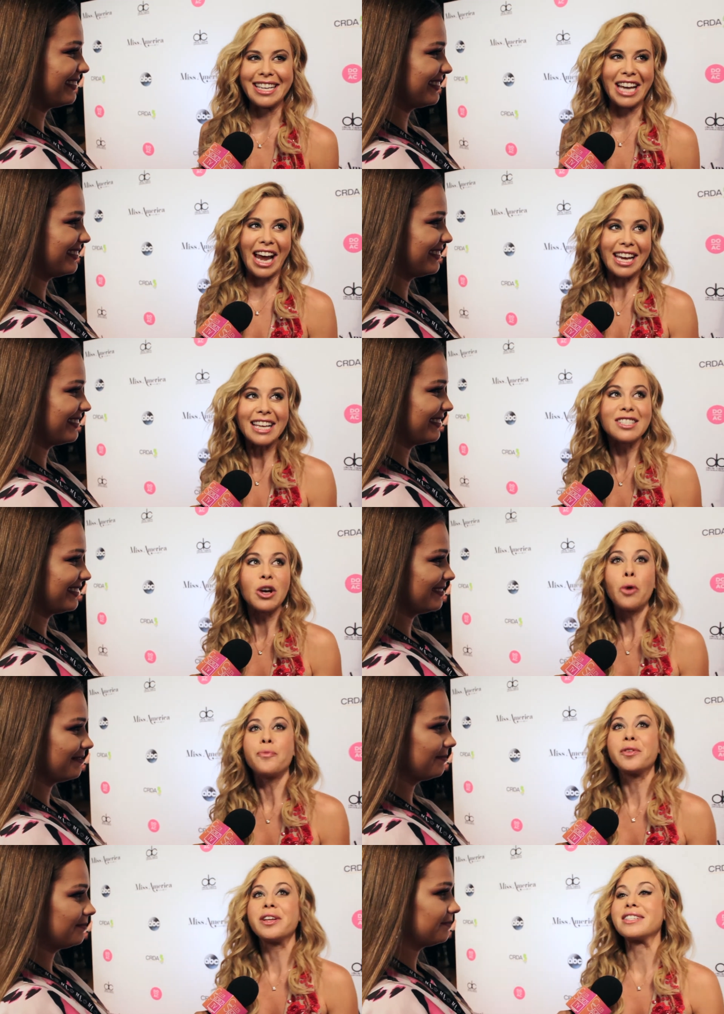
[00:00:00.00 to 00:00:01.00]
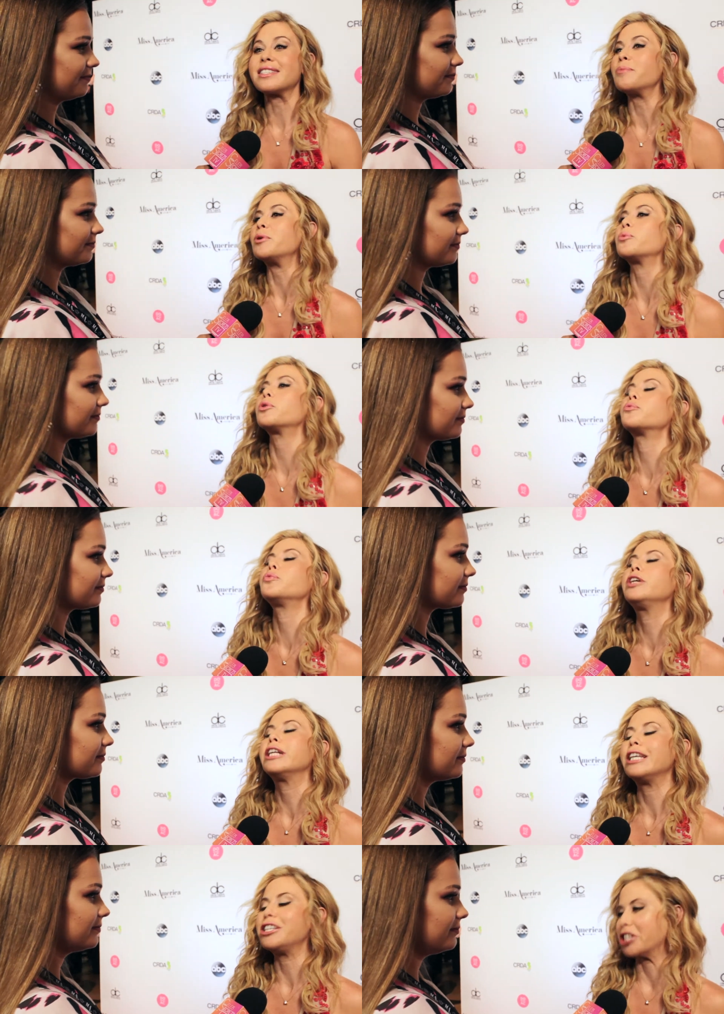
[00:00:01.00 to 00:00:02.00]
Speaker 1: I guess hopefully someone will
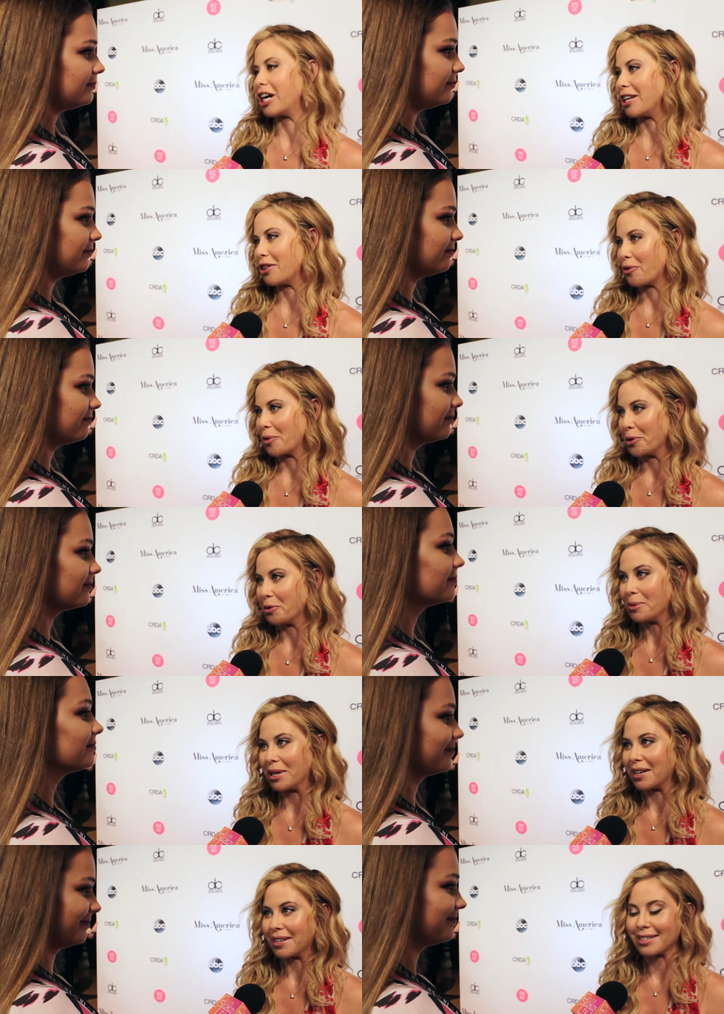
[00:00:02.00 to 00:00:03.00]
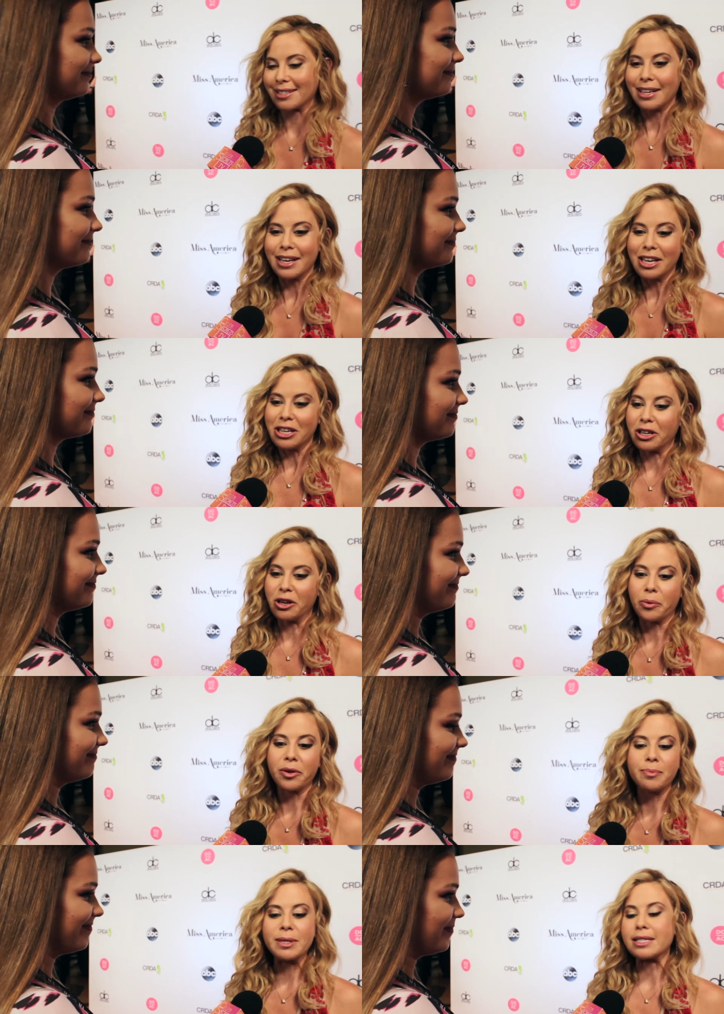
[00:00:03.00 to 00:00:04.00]
really shine through, because, you know,
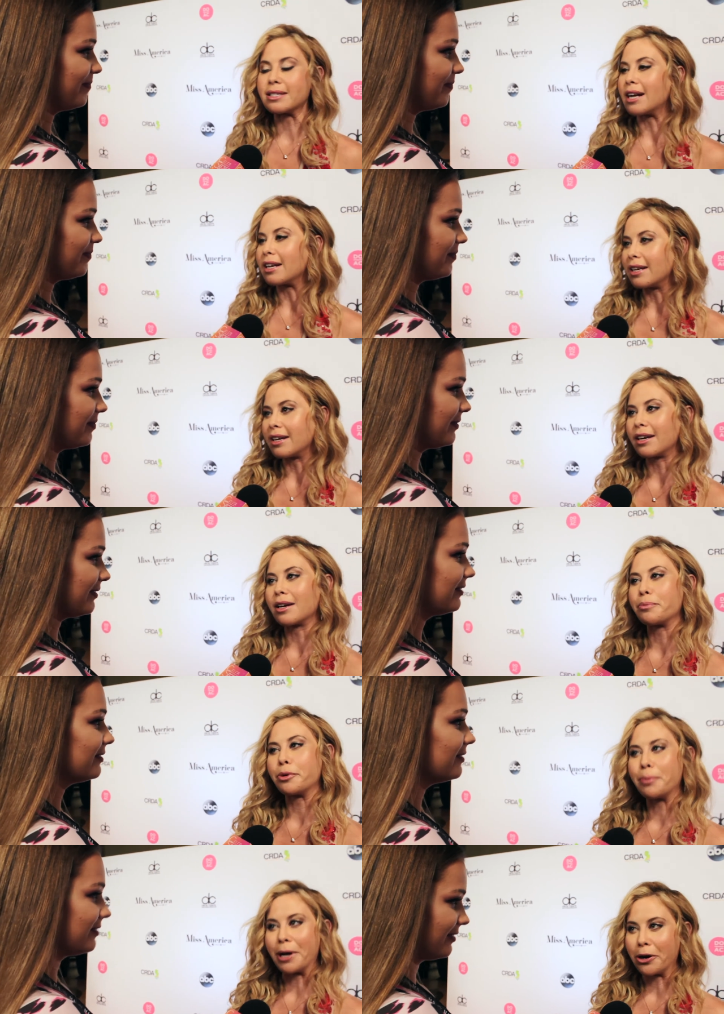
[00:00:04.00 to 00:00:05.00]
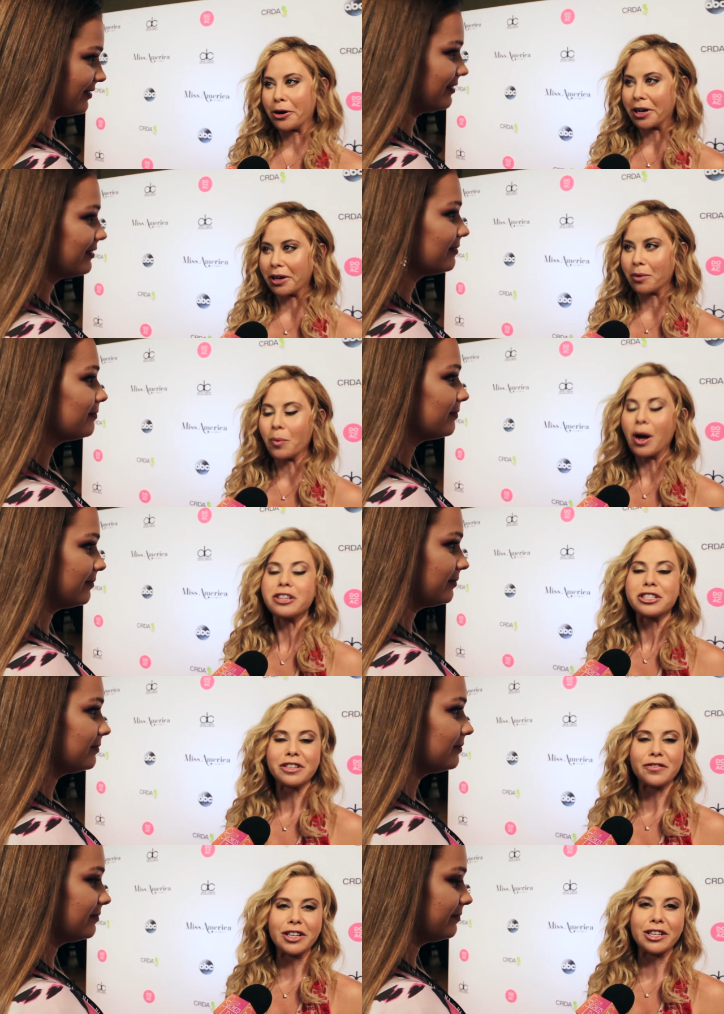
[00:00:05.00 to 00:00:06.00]
we've been studying and preparing and
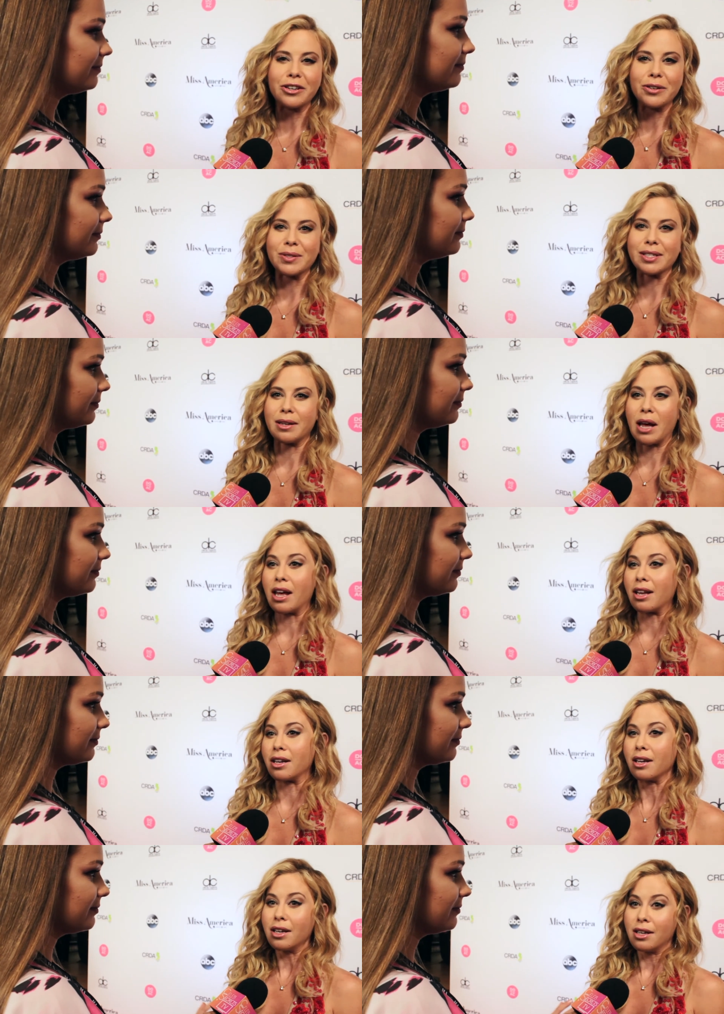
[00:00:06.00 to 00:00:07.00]
watching videos and